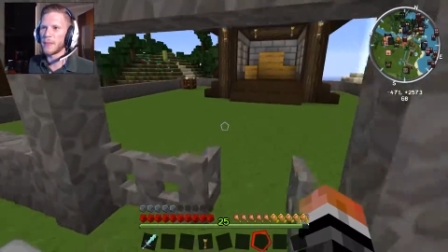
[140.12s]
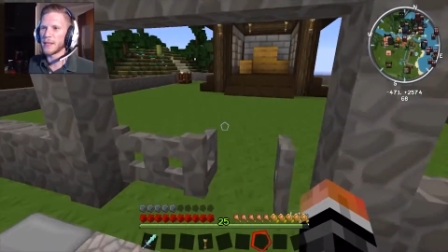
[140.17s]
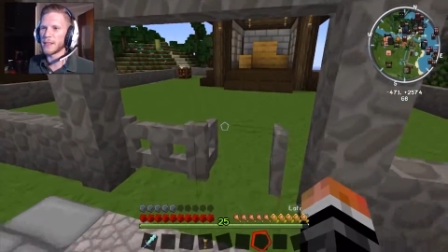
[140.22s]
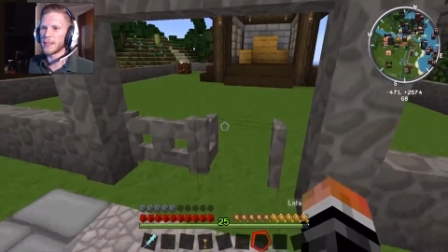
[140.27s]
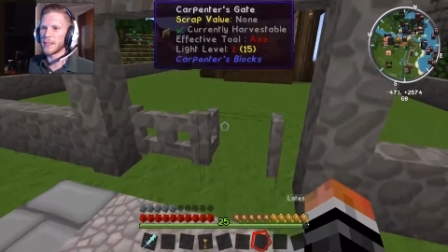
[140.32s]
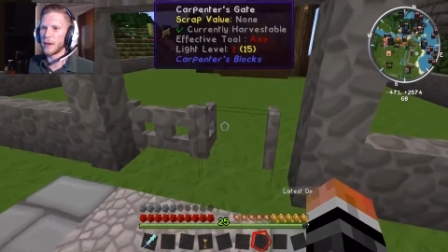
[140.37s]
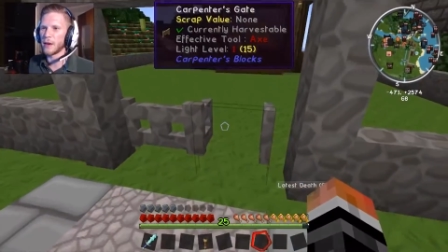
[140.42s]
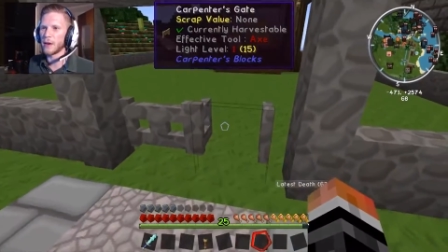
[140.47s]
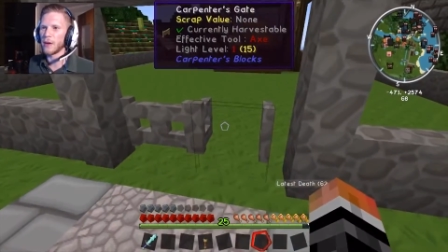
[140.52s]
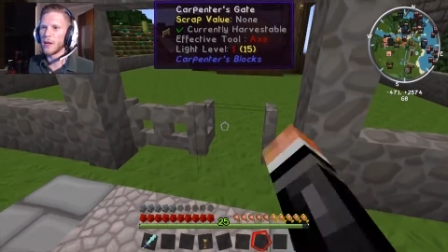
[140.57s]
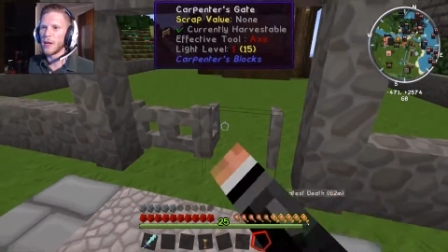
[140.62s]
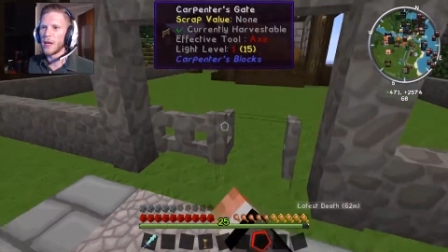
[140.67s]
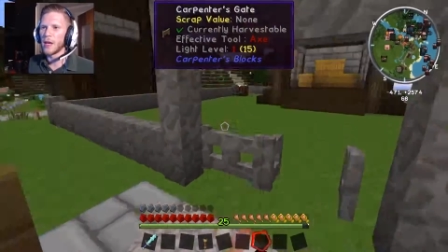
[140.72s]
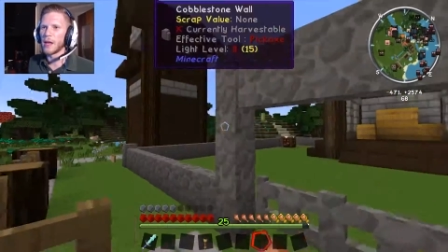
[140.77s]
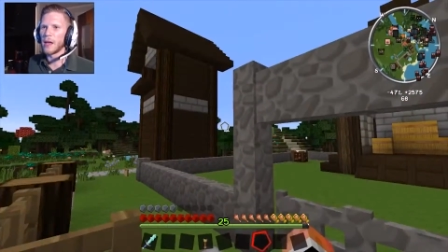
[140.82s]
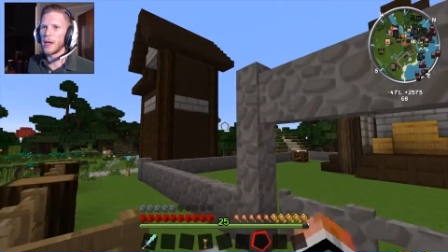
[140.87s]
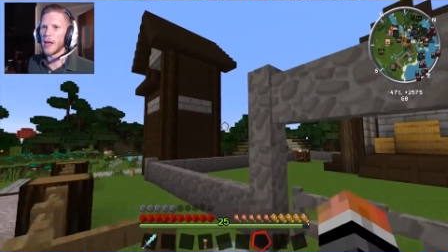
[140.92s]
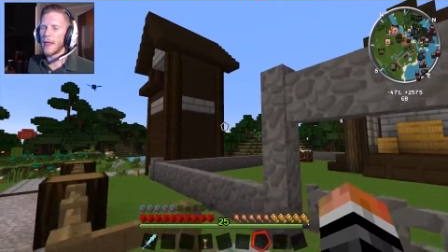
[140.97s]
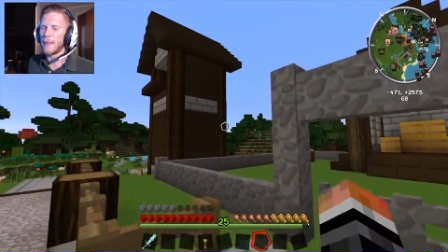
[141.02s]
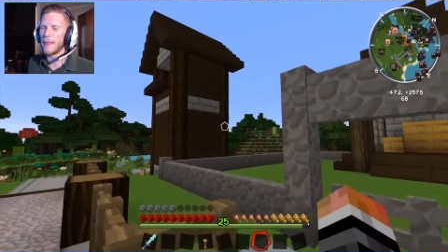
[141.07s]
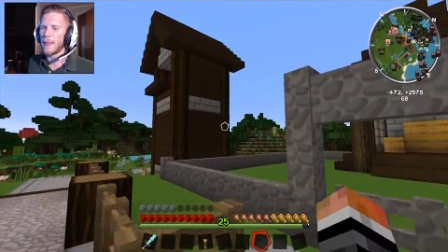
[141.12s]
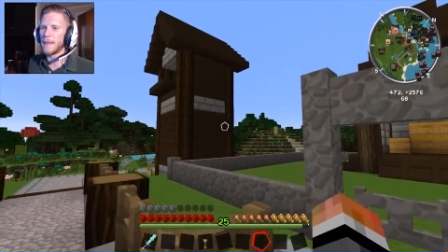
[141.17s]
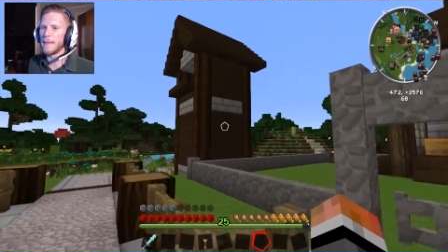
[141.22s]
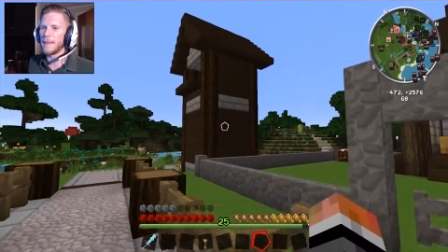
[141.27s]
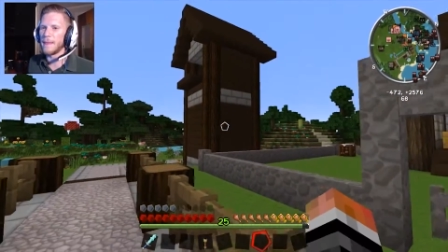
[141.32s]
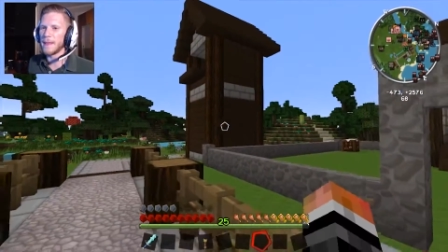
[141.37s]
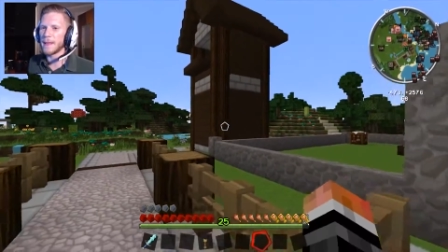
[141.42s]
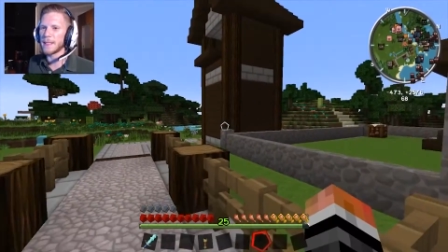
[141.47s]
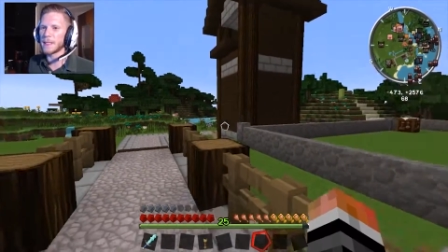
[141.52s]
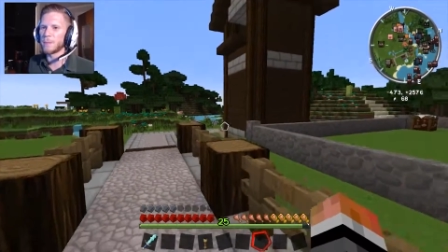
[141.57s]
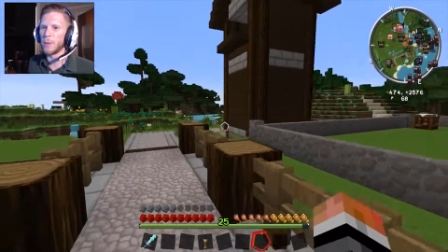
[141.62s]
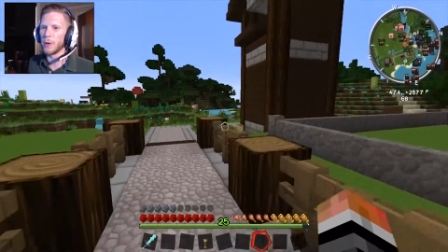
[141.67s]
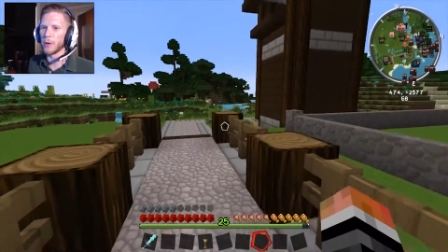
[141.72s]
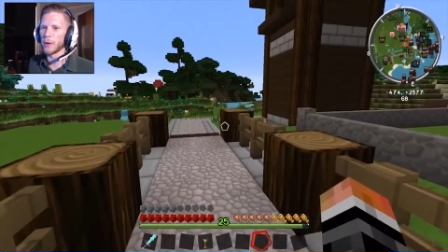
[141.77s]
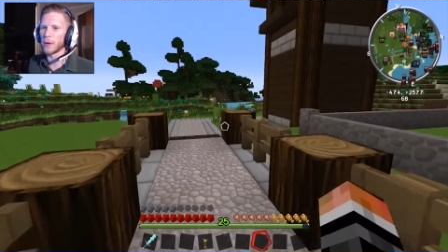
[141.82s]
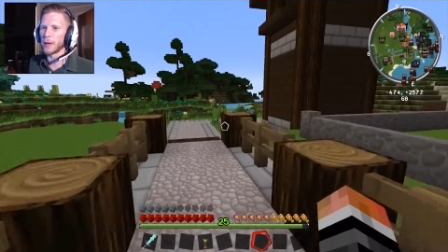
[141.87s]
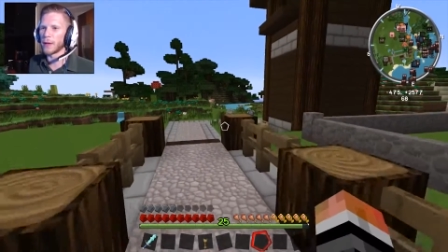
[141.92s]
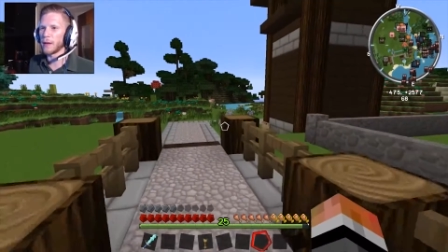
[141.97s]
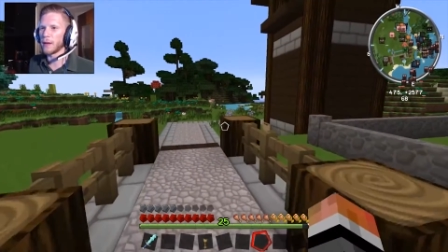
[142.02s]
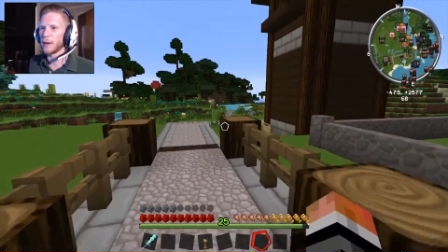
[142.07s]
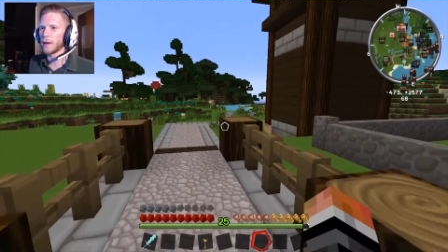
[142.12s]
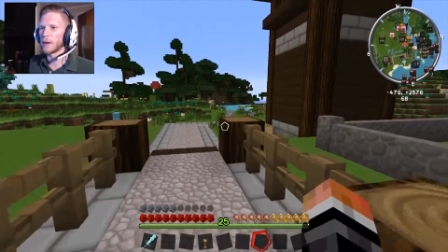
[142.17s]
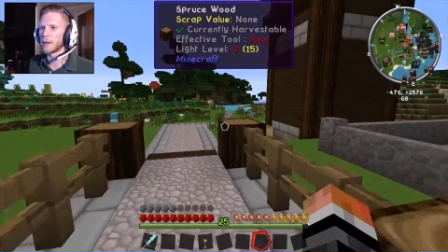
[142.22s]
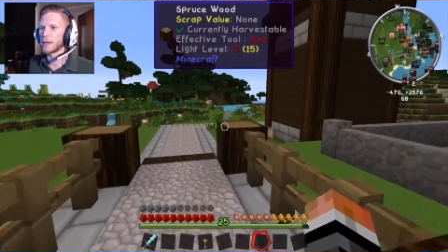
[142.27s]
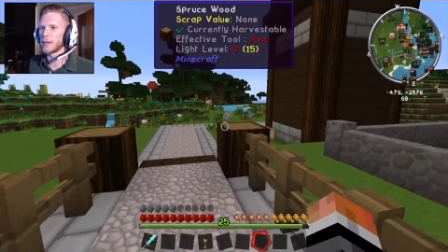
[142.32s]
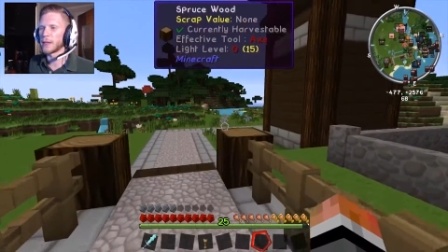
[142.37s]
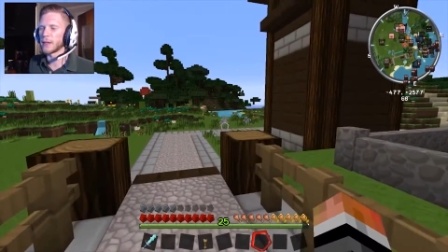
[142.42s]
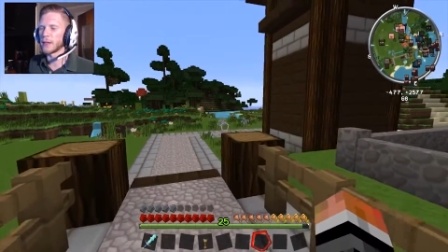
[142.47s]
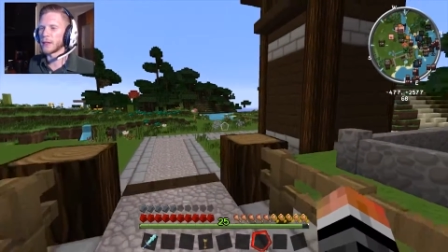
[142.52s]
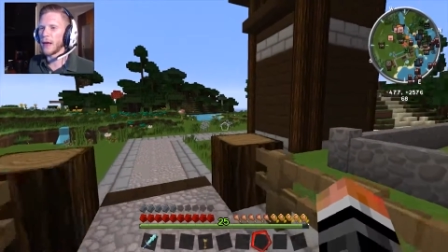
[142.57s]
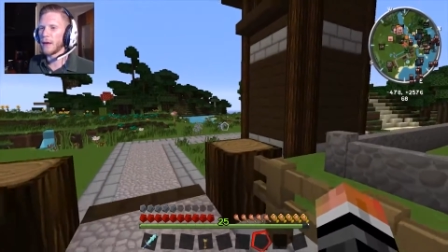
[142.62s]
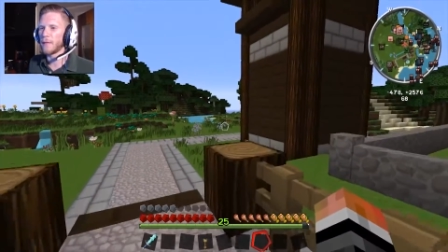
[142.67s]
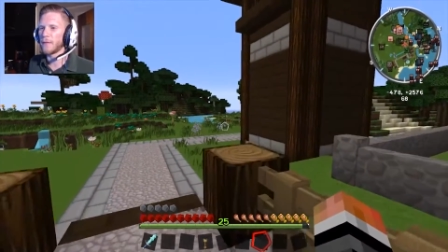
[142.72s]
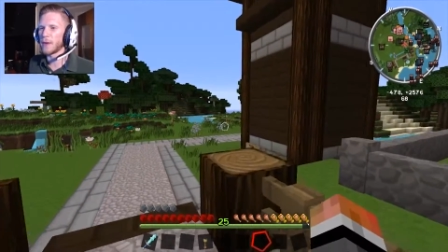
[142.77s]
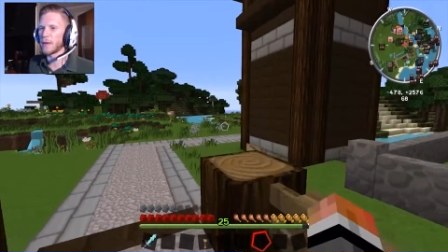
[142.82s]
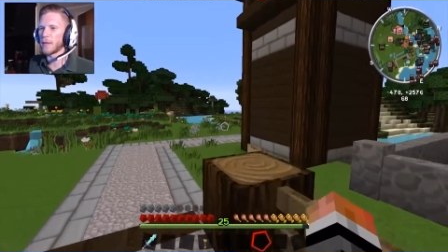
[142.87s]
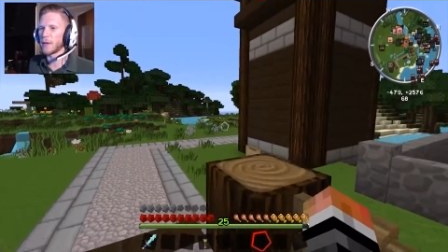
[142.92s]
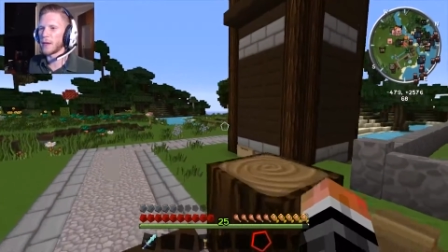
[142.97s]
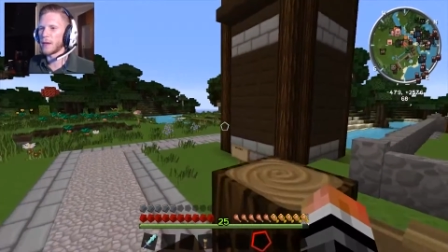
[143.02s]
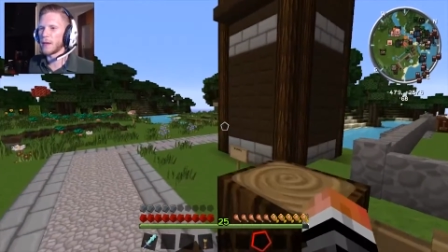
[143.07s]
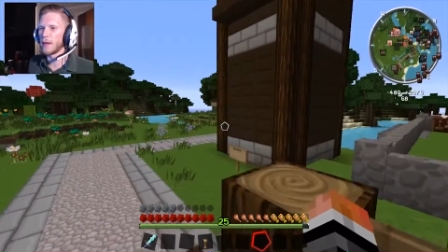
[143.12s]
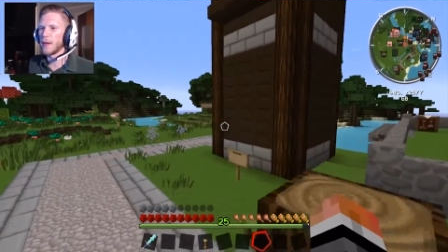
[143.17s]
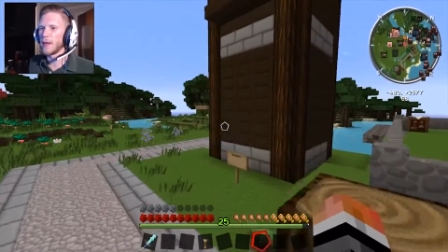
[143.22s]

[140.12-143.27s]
this here. And then this building, to the left of it,